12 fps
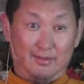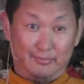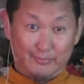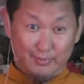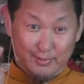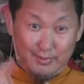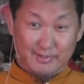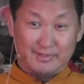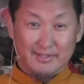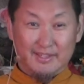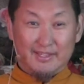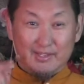Of
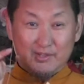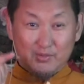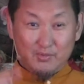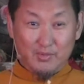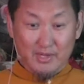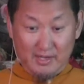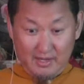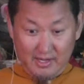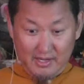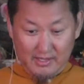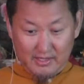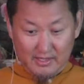course, we
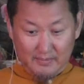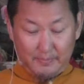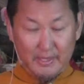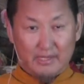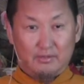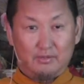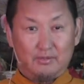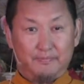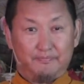are in the pardo.